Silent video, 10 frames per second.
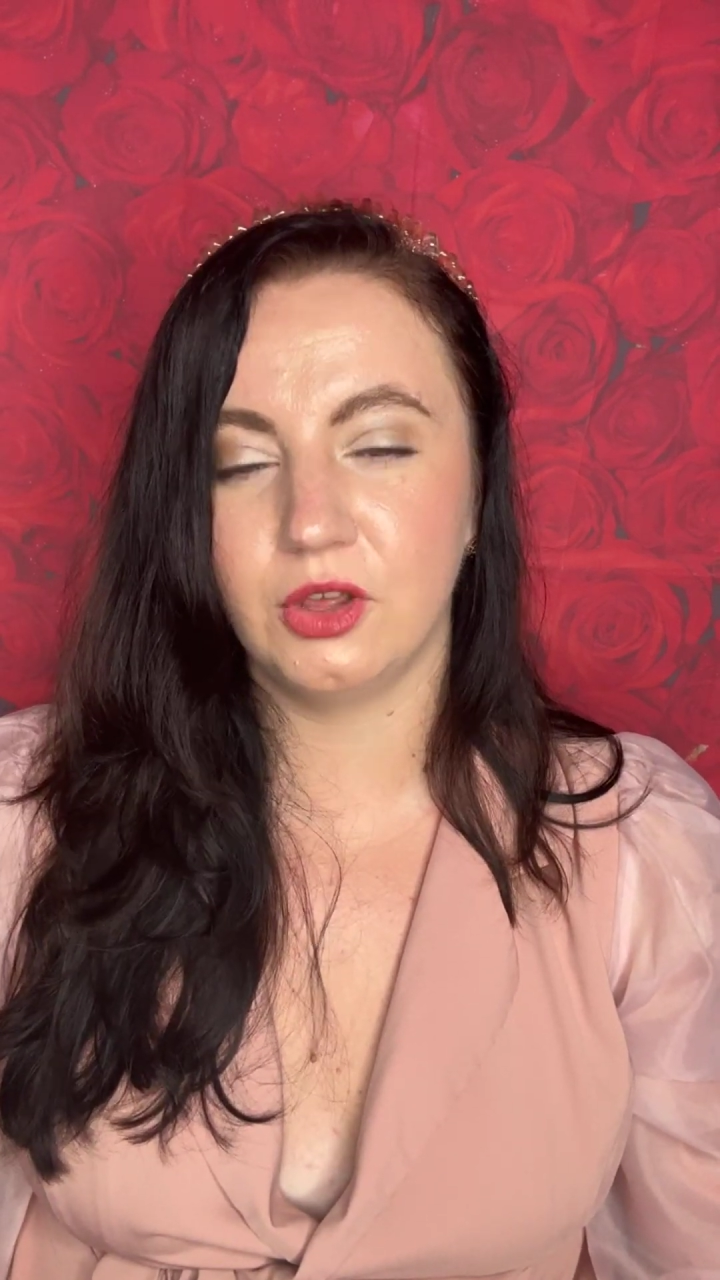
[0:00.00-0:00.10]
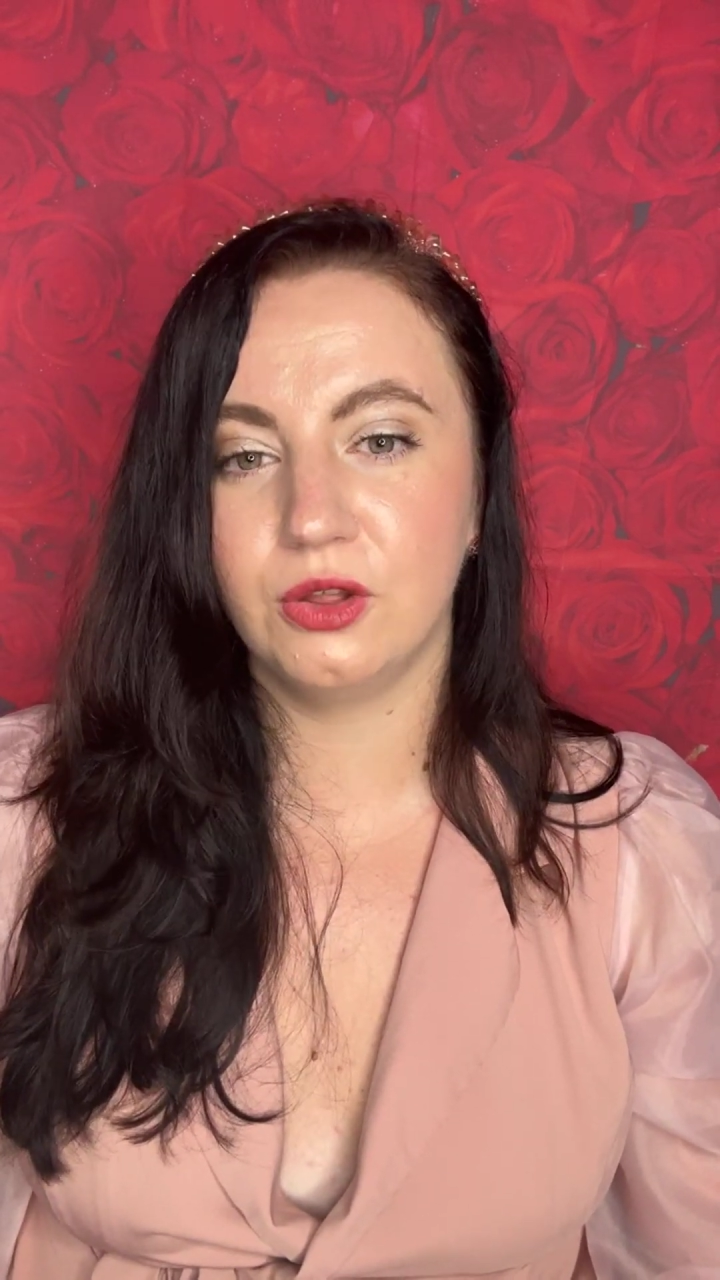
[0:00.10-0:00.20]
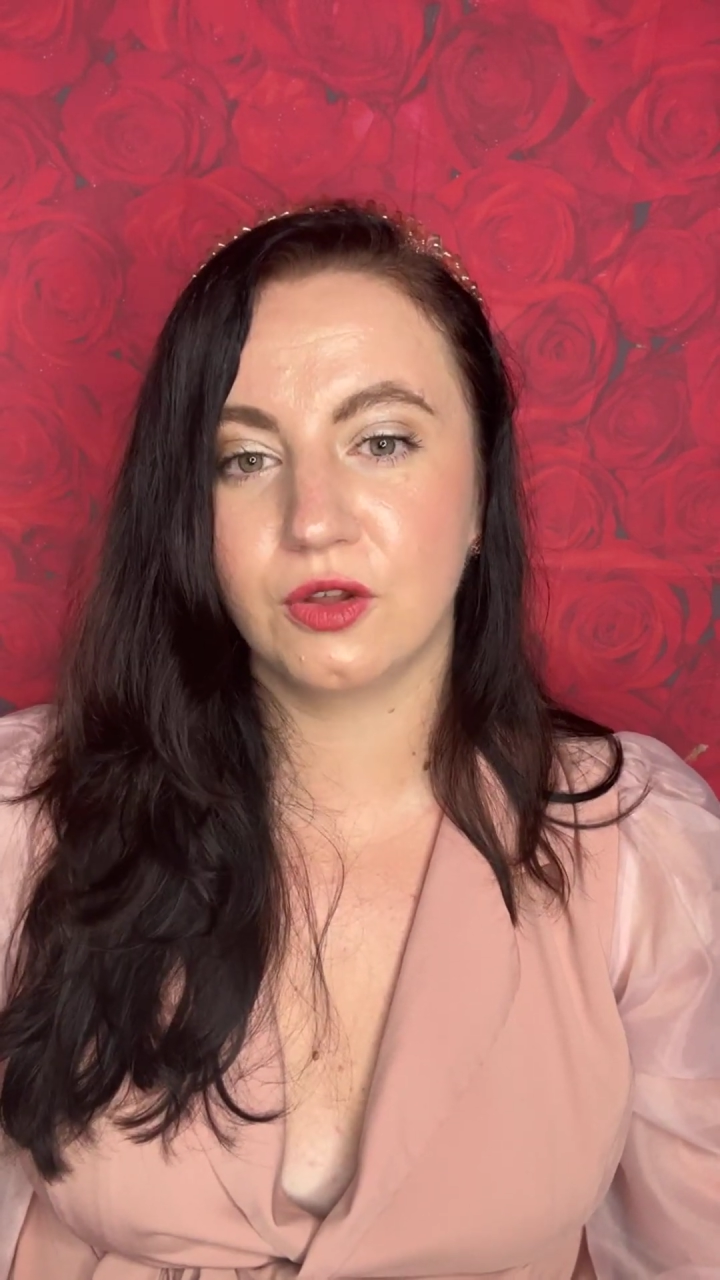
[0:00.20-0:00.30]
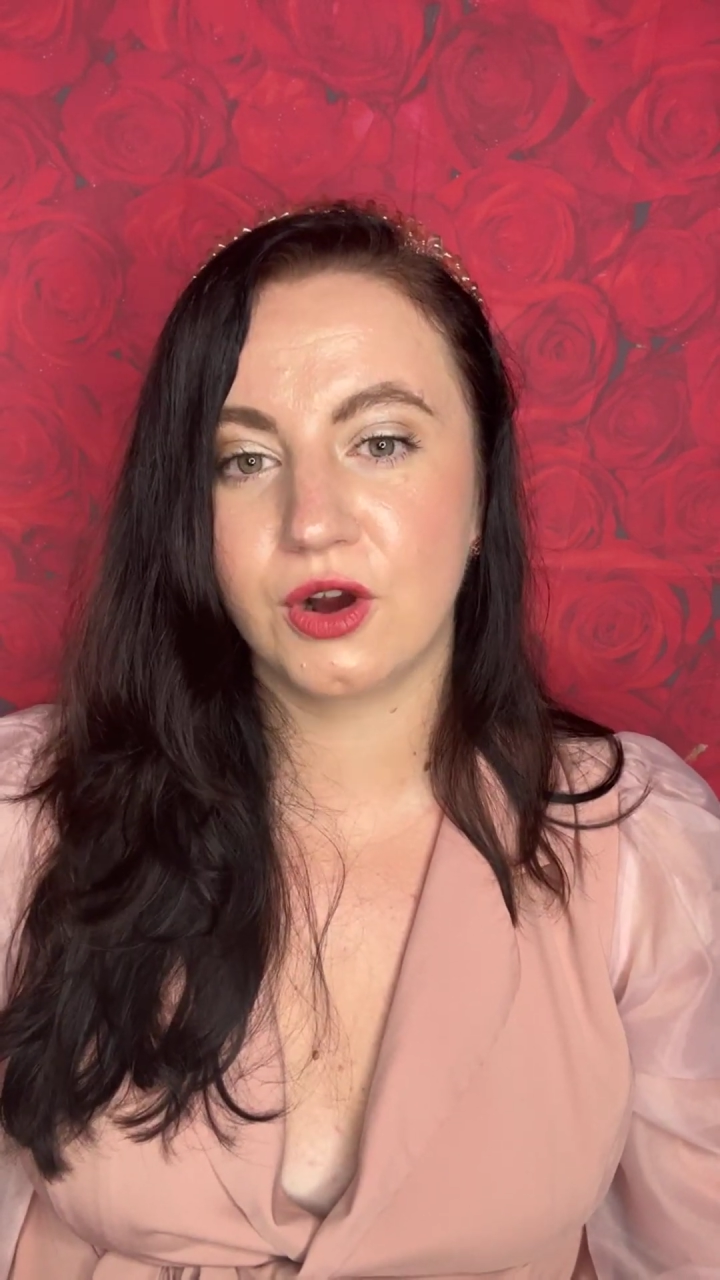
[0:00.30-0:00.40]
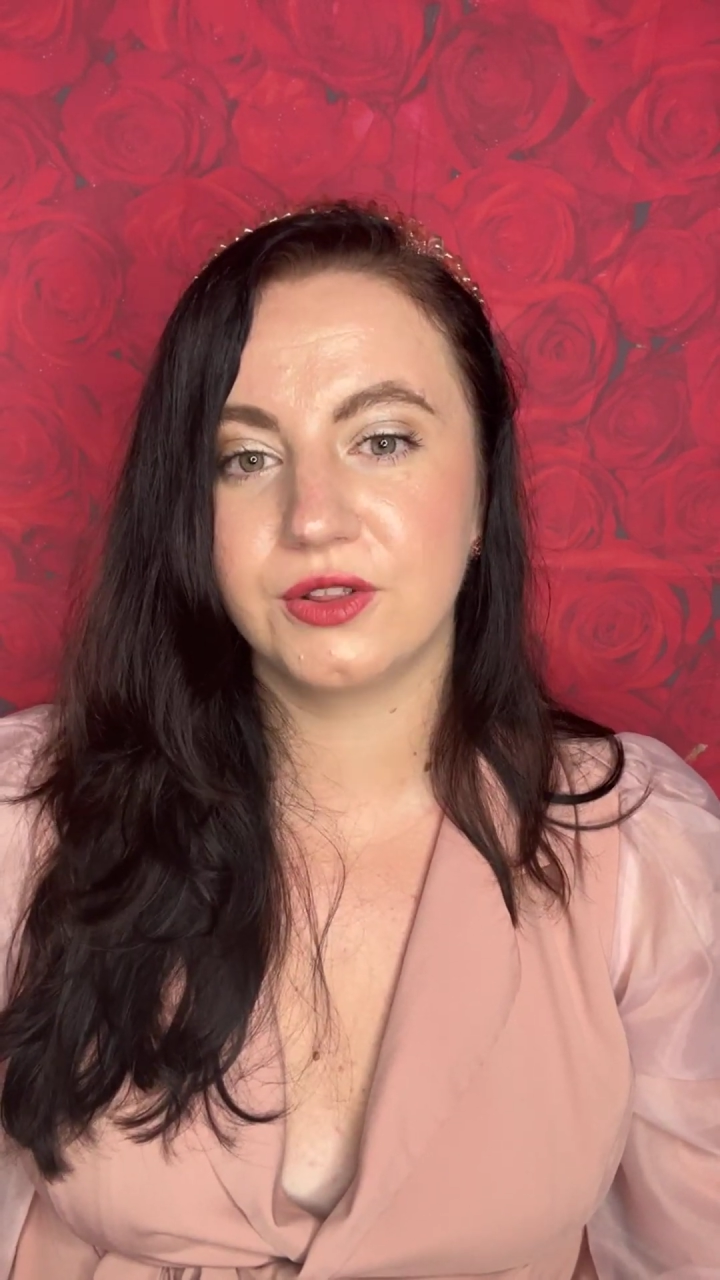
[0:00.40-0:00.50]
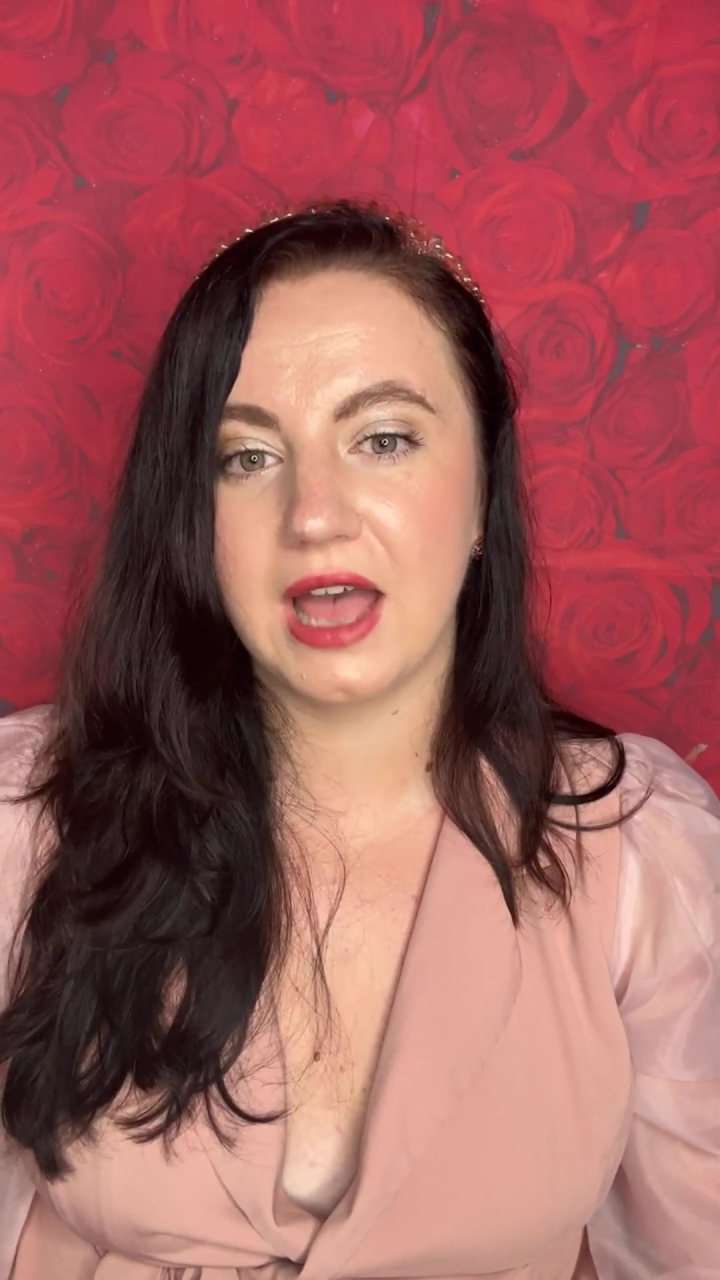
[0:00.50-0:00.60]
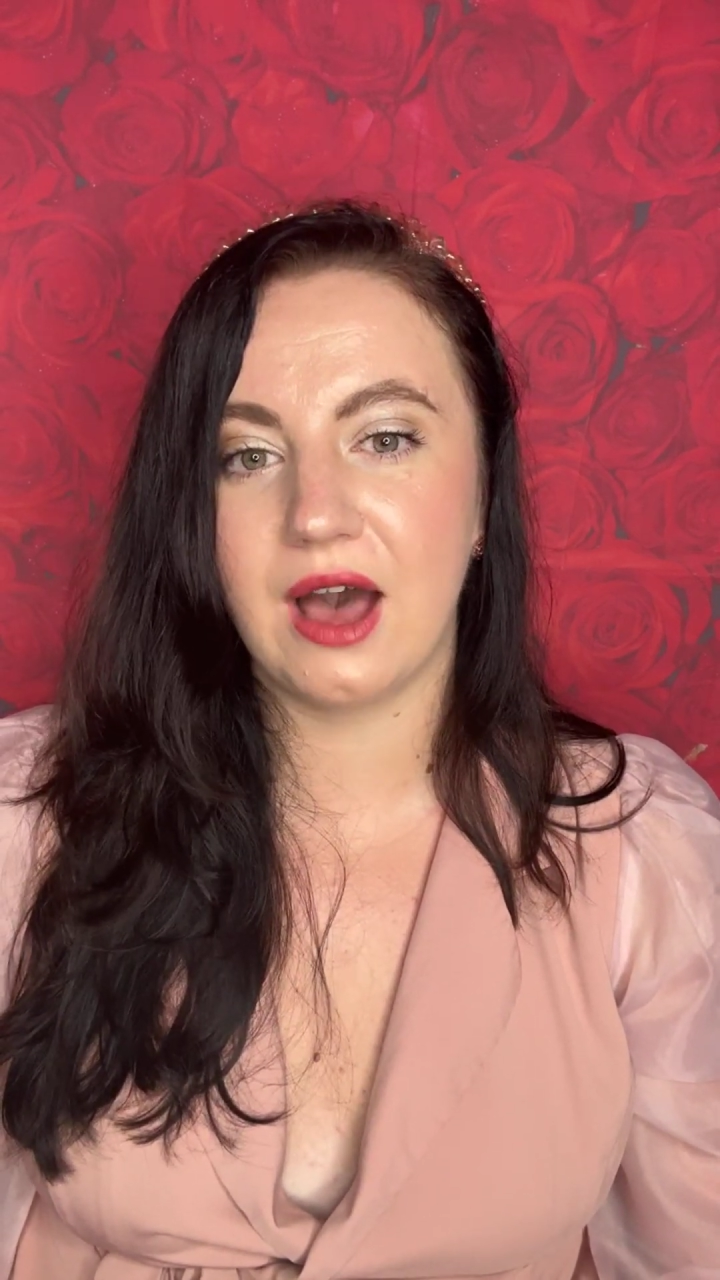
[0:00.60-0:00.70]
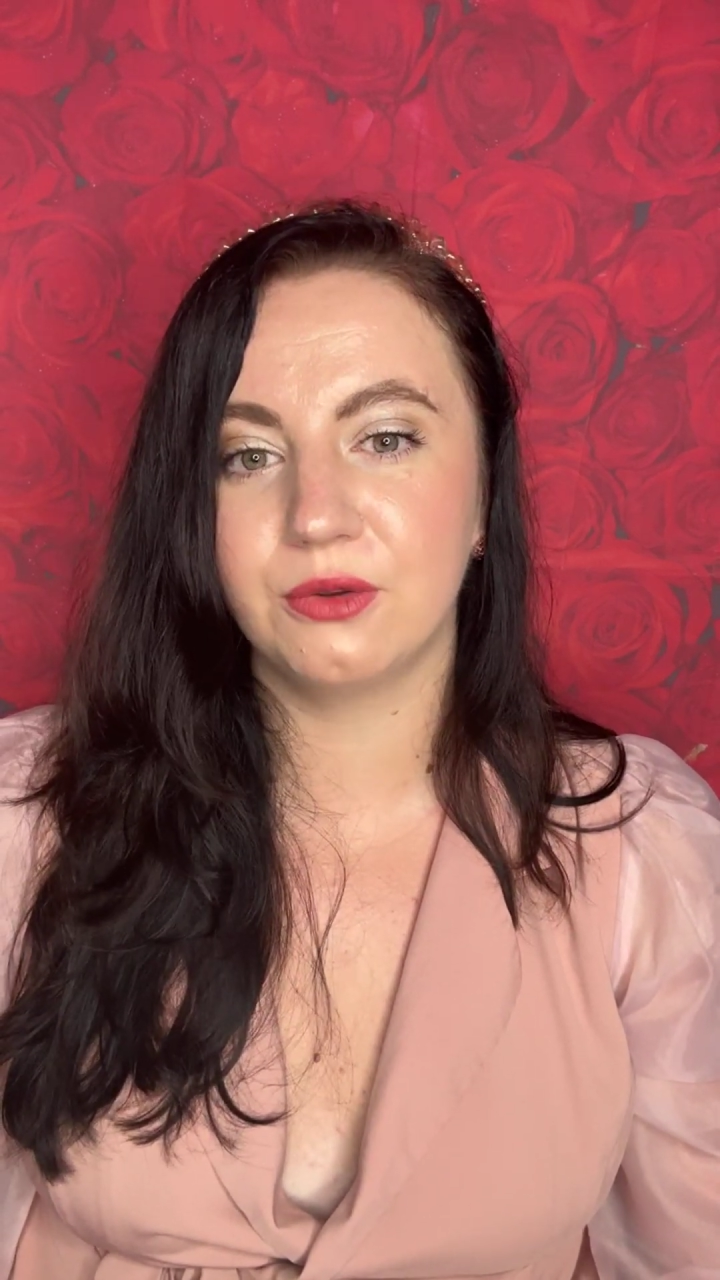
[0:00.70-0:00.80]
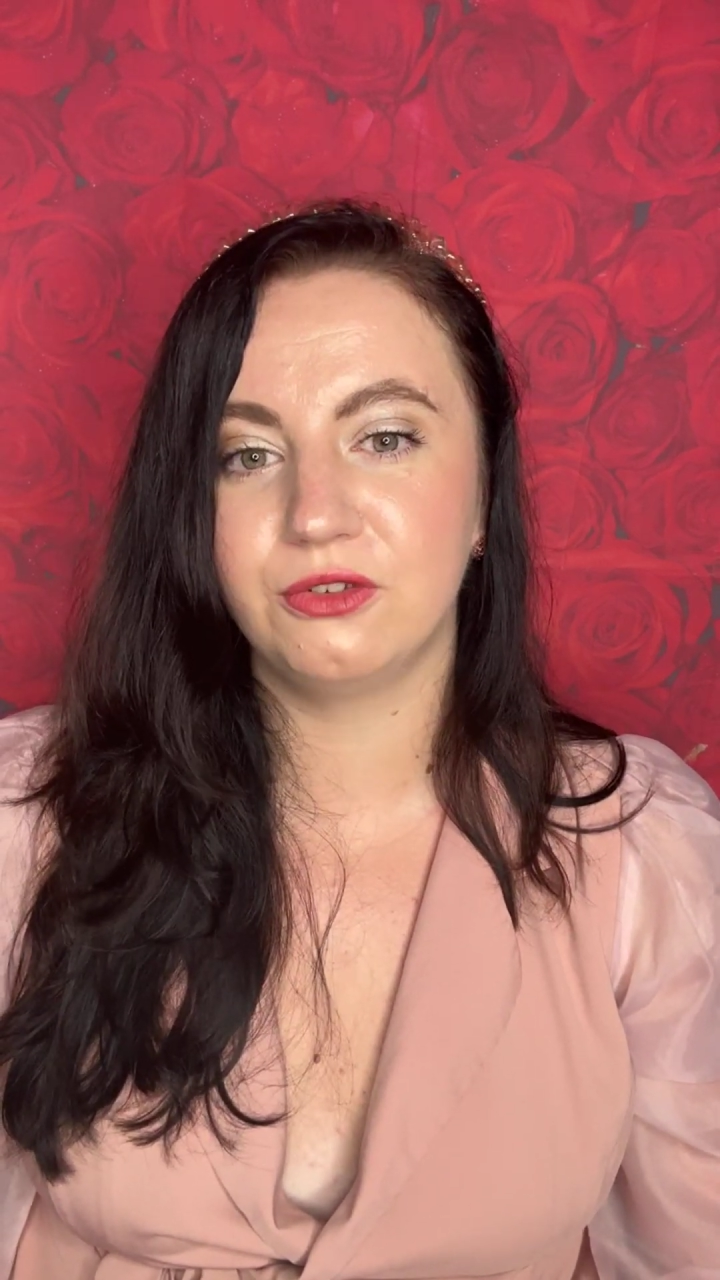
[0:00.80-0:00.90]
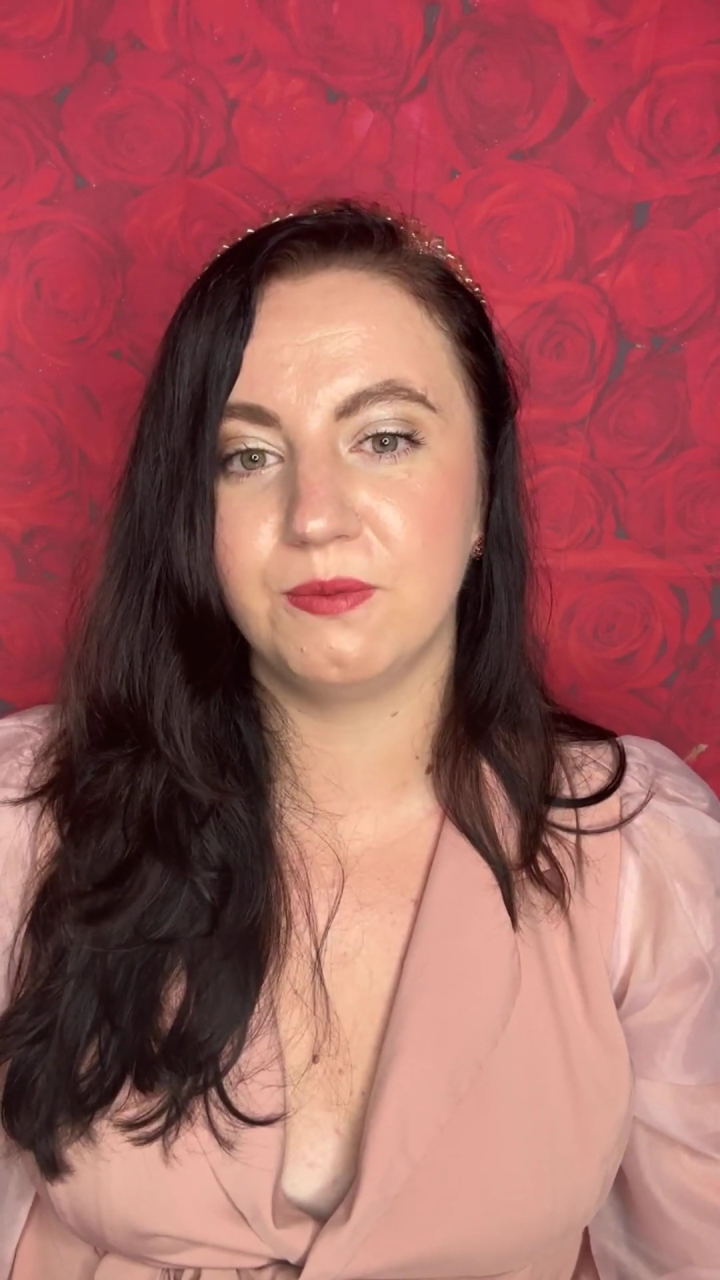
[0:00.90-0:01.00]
You learn how